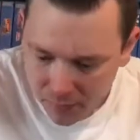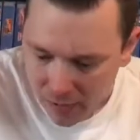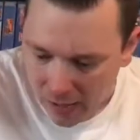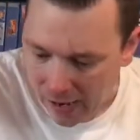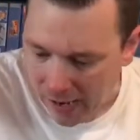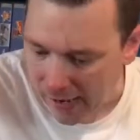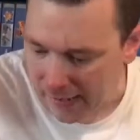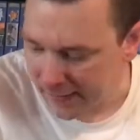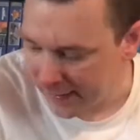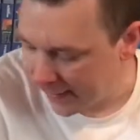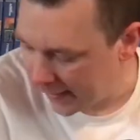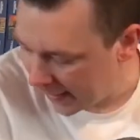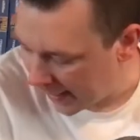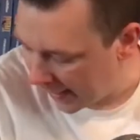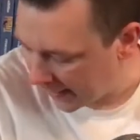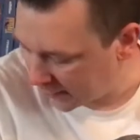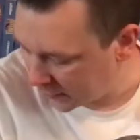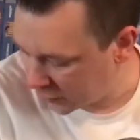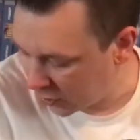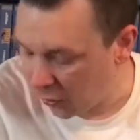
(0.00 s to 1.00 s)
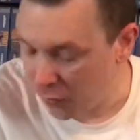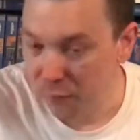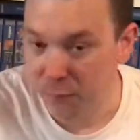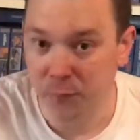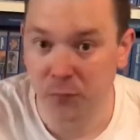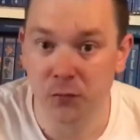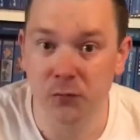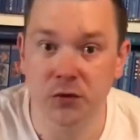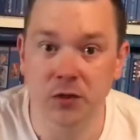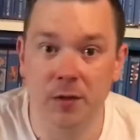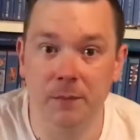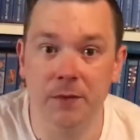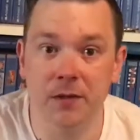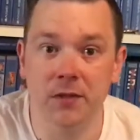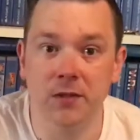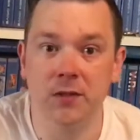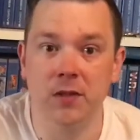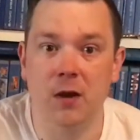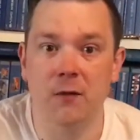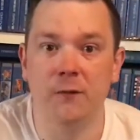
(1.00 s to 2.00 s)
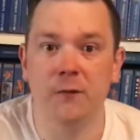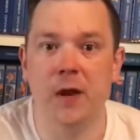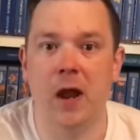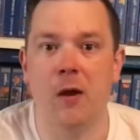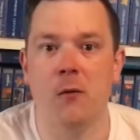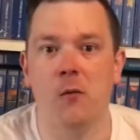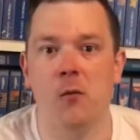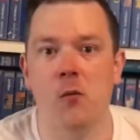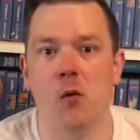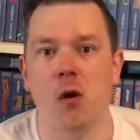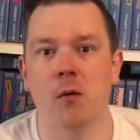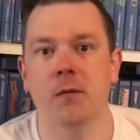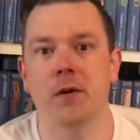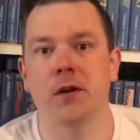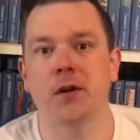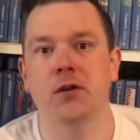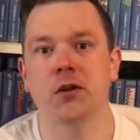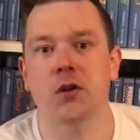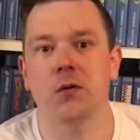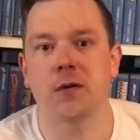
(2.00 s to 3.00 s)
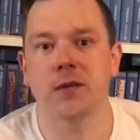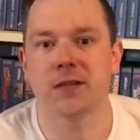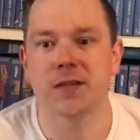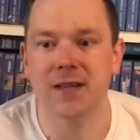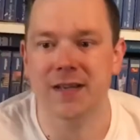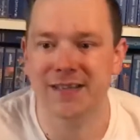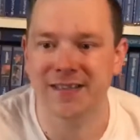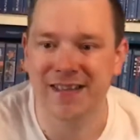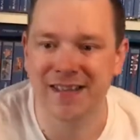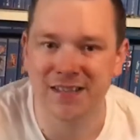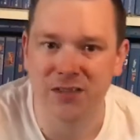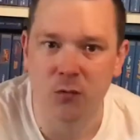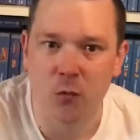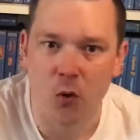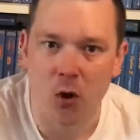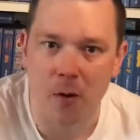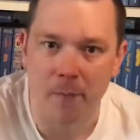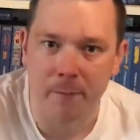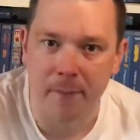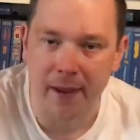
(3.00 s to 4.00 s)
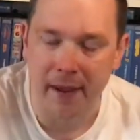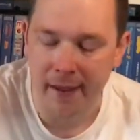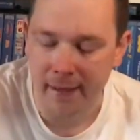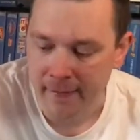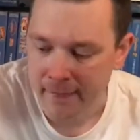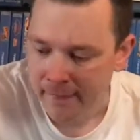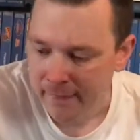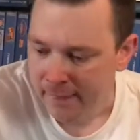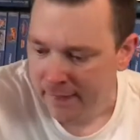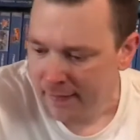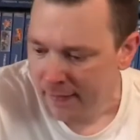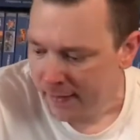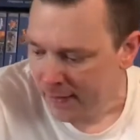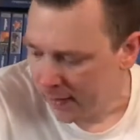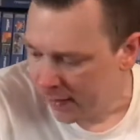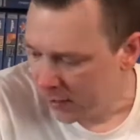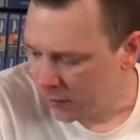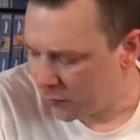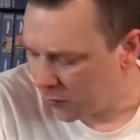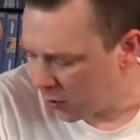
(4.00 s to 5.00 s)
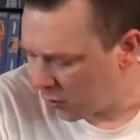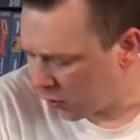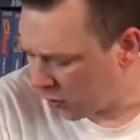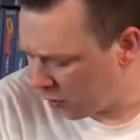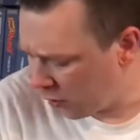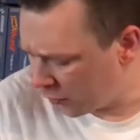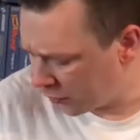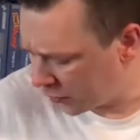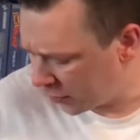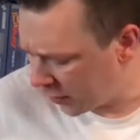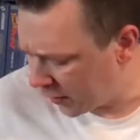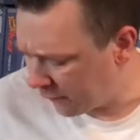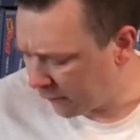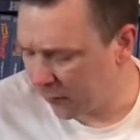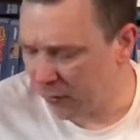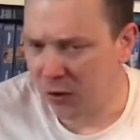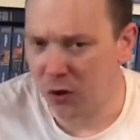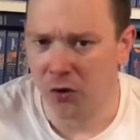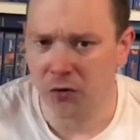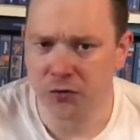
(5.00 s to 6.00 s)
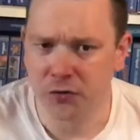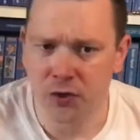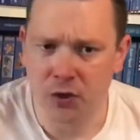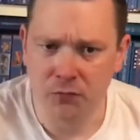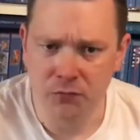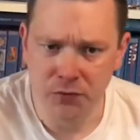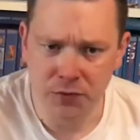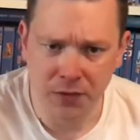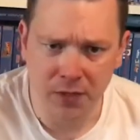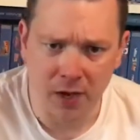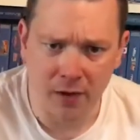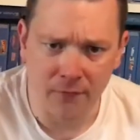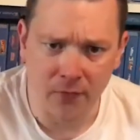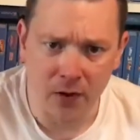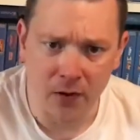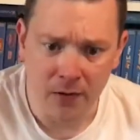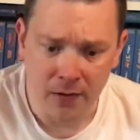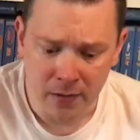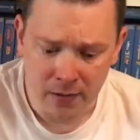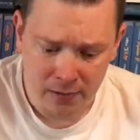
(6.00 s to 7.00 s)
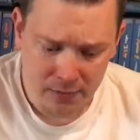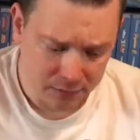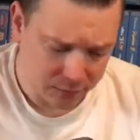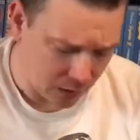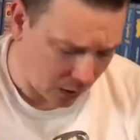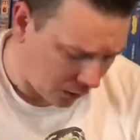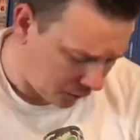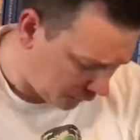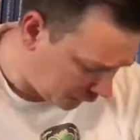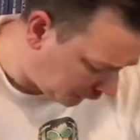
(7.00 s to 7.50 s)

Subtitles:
and let's go through some of the stuff now. Well, what I'm going to do is there's quite a bit. We've got lots of different consoles to cover. So